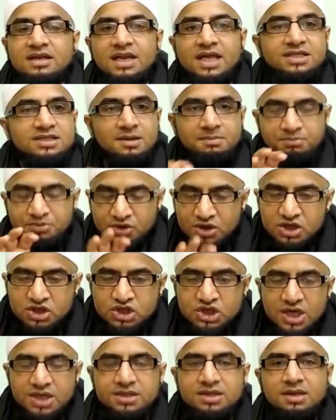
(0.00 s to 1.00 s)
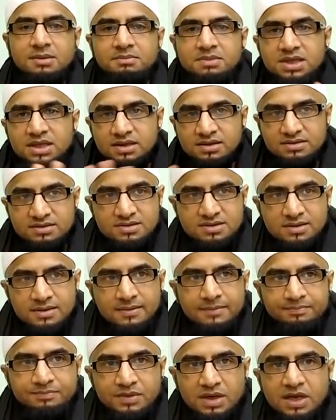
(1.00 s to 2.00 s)
Let's appreciate the means.
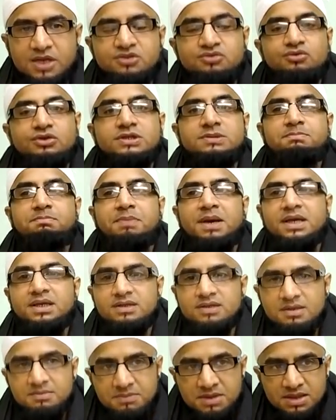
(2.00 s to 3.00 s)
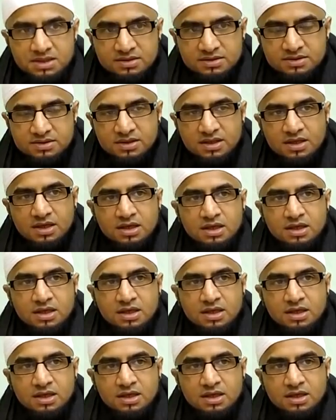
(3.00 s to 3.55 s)
Let's respect the means.